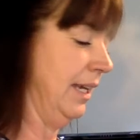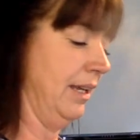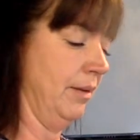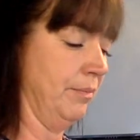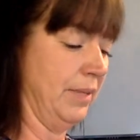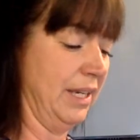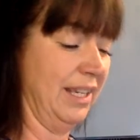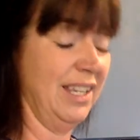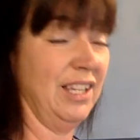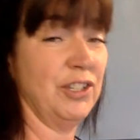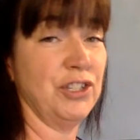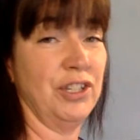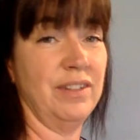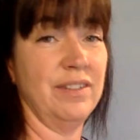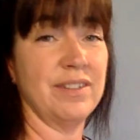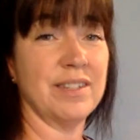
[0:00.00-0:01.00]
And my
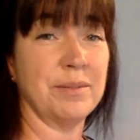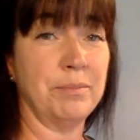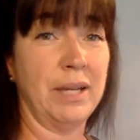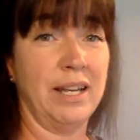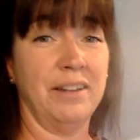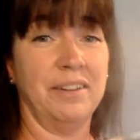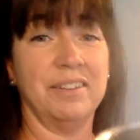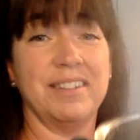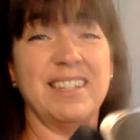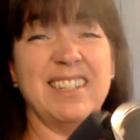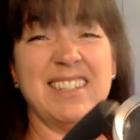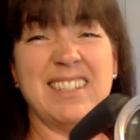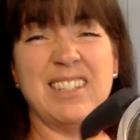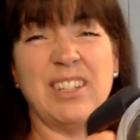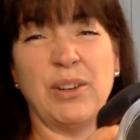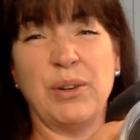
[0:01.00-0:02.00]
kitchen smells
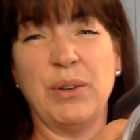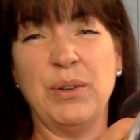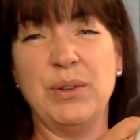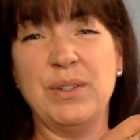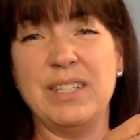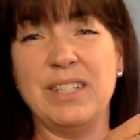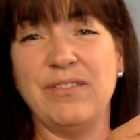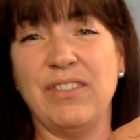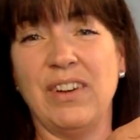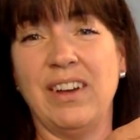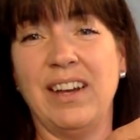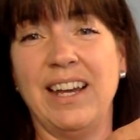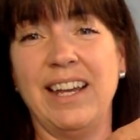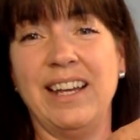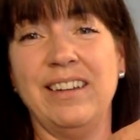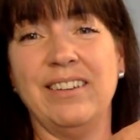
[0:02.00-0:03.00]
so
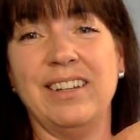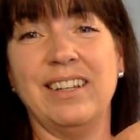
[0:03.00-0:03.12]
divine.